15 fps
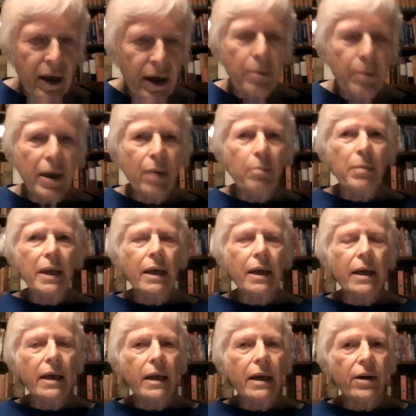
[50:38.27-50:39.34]
about
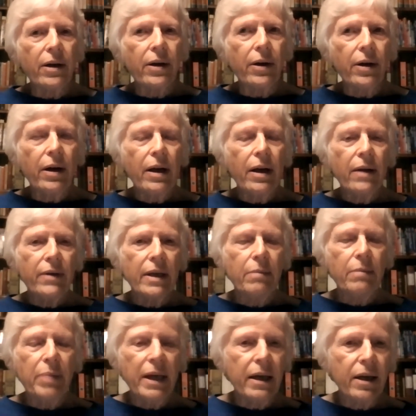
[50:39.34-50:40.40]
being here than
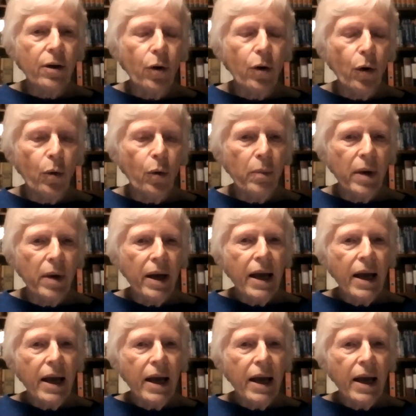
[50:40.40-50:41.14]
being at home.